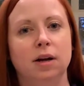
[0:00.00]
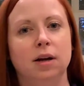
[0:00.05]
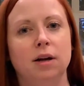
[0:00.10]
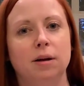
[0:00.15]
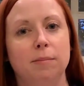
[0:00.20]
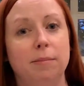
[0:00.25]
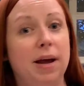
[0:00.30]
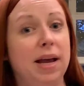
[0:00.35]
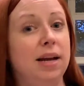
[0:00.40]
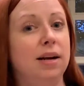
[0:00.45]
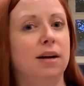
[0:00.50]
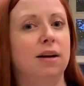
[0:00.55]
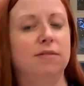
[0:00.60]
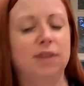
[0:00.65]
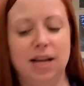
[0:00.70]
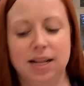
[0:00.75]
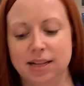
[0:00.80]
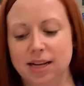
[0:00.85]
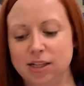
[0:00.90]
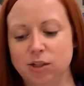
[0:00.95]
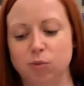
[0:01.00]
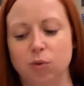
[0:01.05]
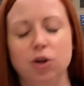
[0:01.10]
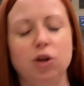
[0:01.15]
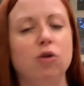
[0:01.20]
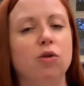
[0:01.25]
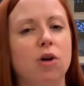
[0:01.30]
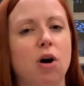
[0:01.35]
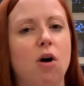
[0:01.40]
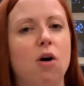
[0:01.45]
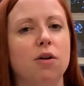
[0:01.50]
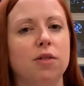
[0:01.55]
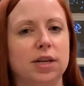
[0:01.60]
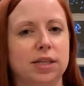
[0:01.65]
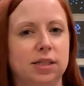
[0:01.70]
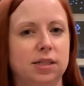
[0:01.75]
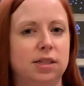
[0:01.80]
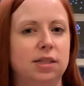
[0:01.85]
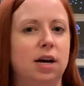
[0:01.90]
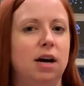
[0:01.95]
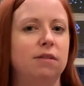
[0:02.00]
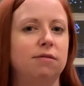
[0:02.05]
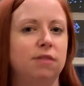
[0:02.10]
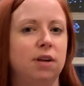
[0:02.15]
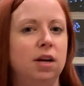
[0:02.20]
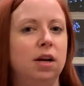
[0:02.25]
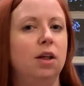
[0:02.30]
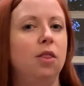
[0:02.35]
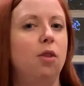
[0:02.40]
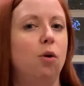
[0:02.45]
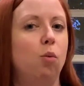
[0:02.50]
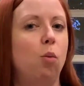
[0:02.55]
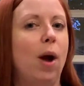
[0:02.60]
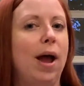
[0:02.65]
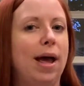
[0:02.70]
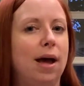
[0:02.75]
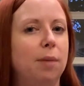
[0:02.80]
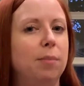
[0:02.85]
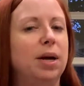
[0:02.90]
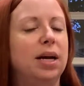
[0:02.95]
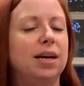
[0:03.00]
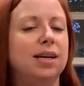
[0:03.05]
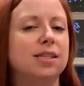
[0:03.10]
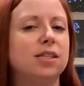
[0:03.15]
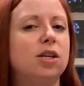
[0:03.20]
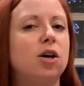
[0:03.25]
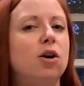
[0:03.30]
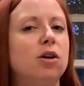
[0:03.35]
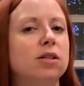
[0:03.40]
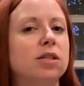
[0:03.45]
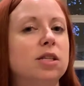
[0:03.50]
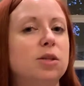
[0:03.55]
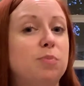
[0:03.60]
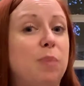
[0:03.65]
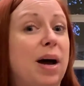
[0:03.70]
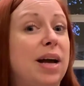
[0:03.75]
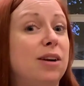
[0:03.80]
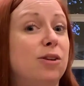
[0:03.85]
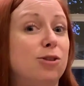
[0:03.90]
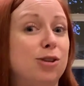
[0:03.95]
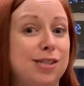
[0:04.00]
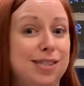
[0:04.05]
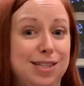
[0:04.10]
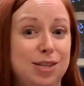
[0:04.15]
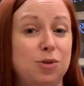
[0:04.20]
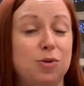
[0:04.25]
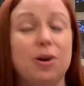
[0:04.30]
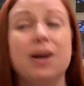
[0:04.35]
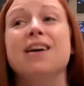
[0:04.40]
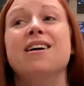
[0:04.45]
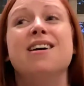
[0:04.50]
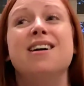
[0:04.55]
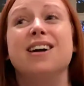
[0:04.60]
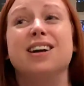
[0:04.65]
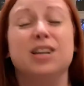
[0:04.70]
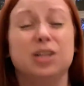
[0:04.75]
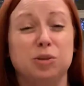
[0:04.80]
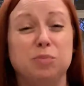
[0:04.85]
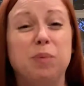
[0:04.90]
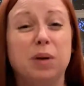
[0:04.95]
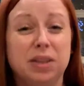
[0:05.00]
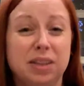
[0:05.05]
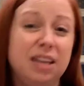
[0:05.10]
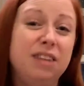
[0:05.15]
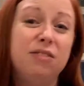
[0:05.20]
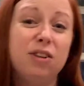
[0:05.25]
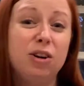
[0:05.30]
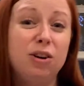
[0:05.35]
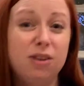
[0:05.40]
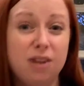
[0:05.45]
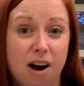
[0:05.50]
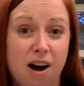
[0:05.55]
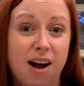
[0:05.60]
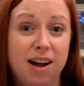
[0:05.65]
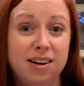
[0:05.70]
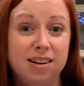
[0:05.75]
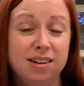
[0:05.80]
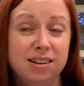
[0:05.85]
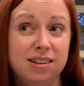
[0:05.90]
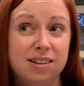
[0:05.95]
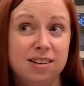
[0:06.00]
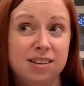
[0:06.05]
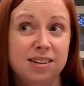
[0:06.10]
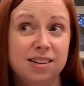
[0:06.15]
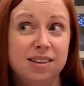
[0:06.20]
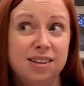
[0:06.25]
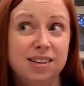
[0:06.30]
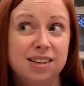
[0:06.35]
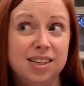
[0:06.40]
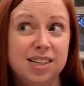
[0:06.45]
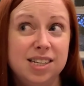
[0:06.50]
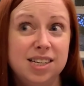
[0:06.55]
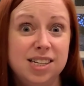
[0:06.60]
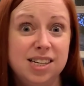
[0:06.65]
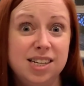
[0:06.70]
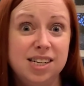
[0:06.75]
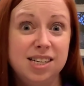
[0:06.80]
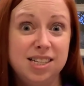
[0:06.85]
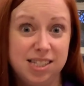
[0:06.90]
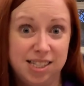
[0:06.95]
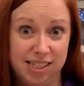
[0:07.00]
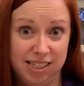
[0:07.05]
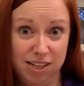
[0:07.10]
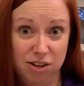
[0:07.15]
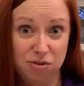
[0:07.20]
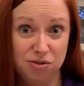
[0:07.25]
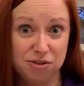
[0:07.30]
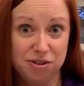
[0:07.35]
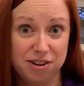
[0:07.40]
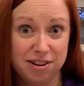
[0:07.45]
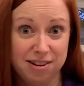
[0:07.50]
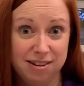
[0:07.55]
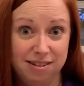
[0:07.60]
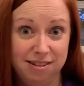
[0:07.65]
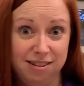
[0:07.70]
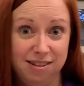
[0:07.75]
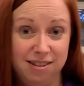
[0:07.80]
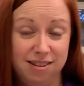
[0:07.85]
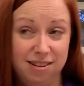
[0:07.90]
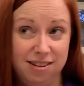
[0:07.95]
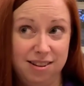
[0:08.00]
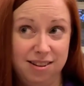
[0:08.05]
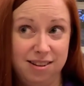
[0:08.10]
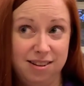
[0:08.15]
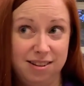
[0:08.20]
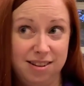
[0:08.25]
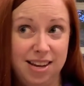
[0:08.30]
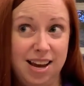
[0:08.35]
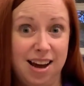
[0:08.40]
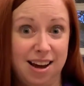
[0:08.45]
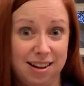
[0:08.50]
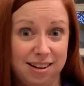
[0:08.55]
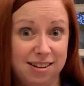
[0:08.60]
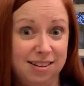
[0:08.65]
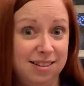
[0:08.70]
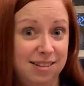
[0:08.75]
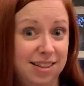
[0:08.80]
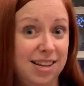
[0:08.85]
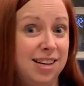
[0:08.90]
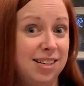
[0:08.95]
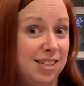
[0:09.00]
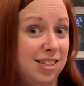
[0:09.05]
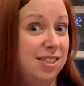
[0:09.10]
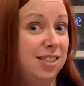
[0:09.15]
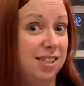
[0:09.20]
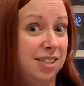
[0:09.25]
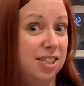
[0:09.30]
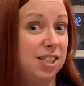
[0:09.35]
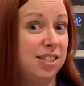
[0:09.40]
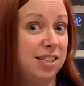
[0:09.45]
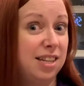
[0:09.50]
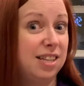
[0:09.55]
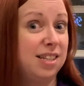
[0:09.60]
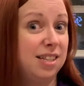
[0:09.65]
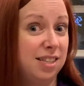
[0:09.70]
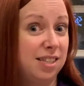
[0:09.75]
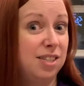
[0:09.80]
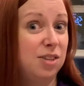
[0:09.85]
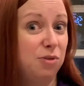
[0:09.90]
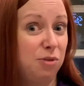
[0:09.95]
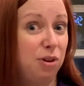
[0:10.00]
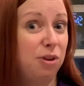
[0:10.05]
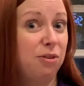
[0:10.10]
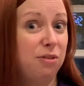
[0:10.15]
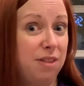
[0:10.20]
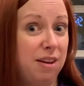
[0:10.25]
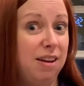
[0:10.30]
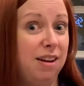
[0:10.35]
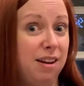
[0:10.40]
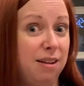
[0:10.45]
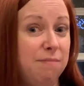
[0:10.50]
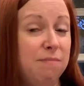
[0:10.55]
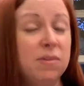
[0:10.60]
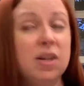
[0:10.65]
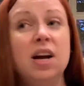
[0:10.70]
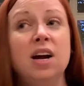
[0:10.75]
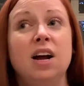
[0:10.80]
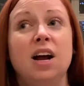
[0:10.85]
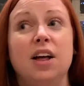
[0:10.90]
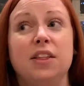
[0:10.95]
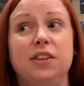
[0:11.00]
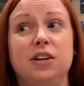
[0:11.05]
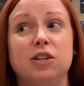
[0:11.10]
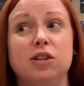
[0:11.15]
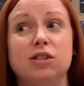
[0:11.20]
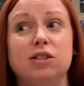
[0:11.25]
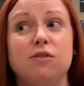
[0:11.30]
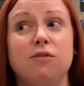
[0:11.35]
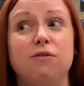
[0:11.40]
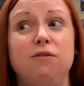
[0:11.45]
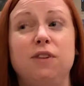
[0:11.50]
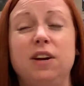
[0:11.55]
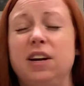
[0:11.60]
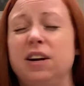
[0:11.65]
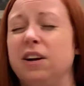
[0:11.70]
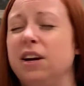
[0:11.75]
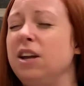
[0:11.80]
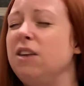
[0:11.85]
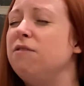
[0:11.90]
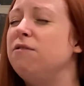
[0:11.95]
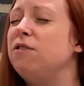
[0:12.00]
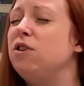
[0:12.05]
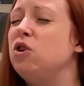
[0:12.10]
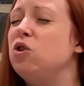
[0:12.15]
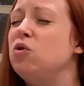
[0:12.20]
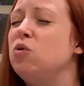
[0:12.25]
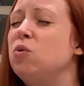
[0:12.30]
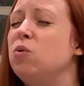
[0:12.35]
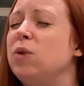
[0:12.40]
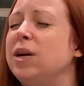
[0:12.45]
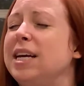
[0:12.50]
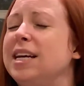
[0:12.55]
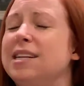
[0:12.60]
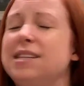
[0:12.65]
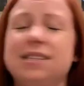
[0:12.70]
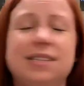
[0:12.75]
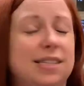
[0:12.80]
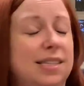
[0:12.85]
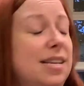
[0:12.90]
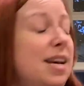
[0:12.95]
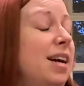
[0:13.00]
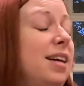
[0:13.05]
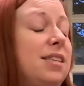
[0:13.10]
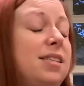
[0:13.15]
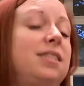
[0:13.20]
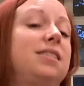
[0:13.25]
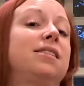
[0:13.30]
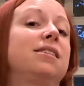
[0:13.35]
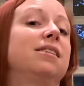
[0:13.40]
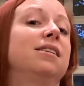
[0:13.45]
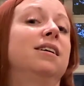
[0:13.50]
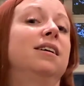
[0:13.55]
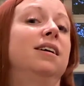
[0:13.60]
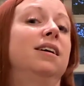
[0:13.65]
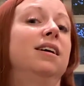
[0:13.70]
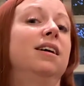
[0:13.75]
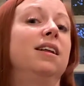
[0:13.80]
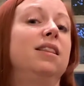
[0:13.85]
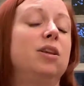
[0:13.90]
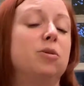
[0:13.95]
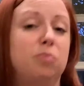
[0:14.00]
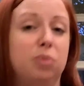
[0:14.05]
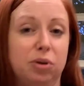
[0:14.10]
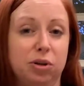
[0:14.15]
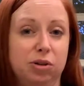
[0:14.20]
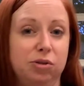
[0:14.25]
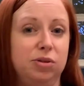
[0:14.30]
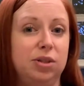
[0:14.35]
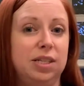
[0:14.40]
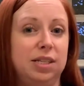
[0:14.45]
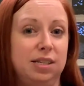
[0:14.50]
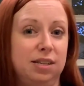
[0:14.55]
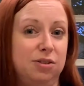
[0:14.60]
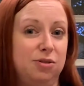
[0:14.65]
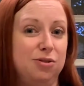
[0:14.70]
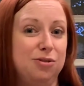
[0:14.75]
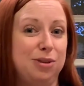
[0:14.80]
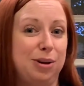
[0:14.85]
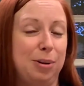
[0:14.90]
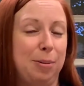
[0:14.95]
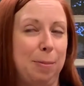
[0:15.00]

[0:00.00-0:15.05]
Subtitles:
made of? And that's what you call this stuff. The web, it's called spider silk, because believe it or not, it's silk. Yeah, just like the silk you're thinking. There's very few insects that produce silk.